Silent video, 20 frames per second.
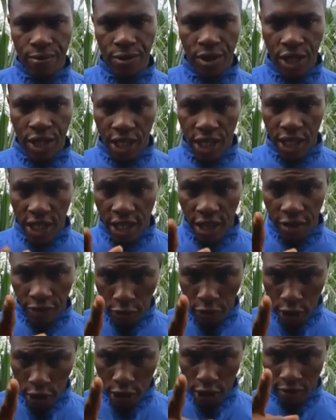This is the
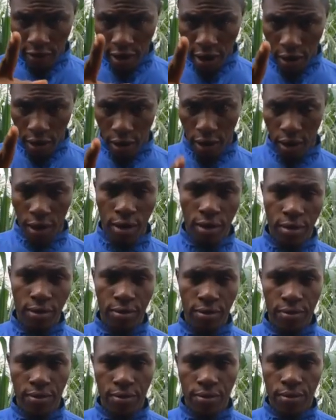voice of the Lord.
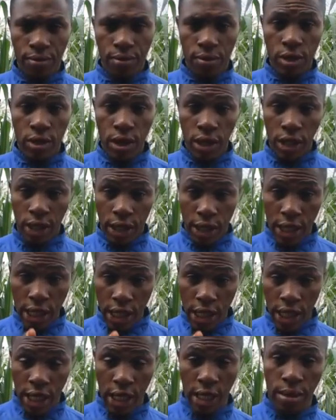
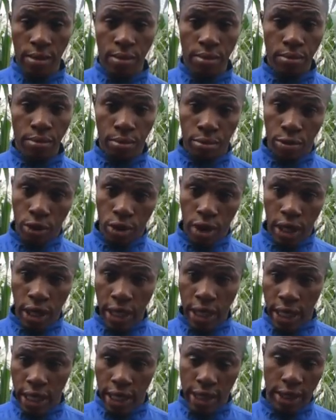Seek him, both
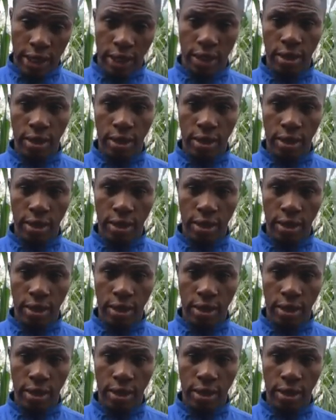leaders,